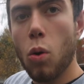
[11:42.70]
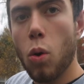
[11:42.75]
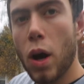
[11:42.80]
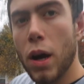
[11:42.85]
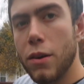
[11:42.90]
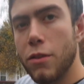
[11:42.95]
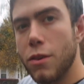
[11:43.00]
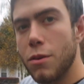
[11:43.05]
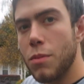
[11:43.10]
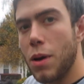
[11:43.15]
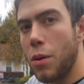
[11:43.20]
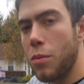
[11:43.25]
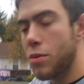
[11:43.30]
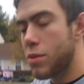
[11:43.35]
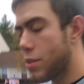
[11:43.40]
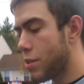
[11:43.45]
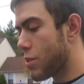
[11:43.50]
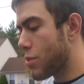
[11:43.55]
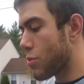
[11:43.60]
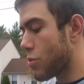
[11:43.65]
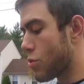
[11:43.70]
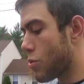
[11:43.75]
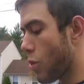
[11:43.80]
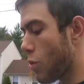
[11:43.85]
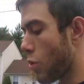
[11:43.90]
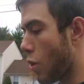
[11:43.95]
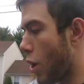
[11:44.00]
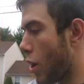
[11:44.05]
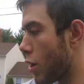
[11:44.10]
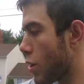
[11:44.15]
quite remember since it was so
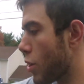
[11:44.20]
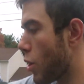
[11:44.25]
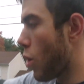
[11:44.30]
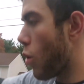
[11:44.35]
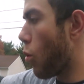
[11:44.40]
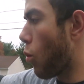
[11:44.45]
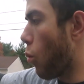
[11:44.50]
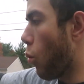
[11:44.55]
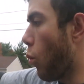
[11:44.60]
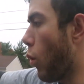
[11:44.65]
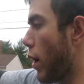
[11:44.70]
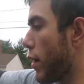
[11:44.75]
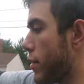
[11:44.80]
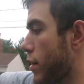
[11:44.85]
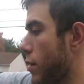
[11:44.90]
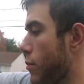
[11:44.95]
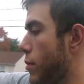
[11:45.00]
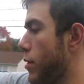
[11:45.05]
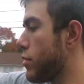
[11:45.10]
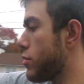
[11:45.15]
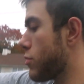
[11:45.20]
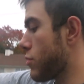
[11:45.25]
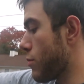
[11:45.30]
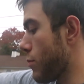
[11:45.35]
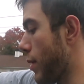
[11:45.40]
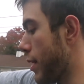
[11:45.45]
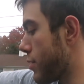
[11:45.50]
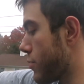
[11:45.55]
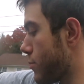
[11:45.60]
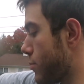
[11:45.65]
long ago what the original
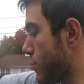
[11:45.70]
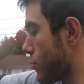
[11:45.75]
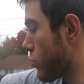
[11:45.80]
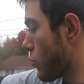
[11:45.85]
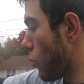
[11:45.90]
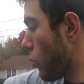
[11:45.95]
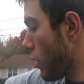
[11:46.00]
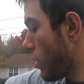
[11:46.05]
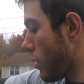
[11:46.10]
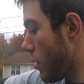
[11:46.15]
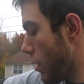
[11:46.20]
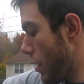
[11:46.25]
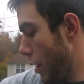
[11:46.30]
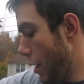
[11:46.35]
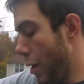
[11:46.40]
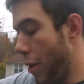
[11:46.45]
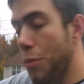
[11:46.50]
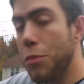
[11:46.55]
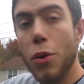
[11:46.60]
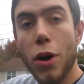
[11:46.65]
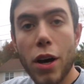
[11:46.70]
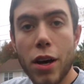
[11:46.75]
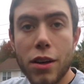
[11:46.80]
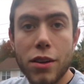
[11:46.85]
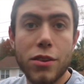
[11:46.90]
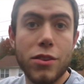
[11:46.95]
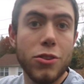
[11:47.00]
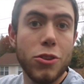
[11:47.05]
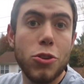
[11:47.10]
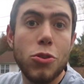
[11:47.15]
measurements were, but
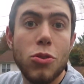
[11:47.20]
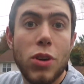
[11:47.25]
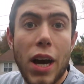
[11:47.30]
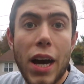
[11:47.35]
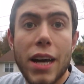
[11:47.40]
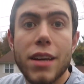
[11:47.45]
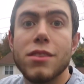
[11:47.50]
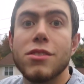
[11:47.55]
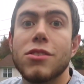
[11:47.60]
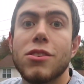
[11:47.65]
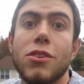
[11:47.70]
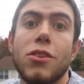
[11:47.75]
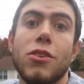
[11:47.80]
you guys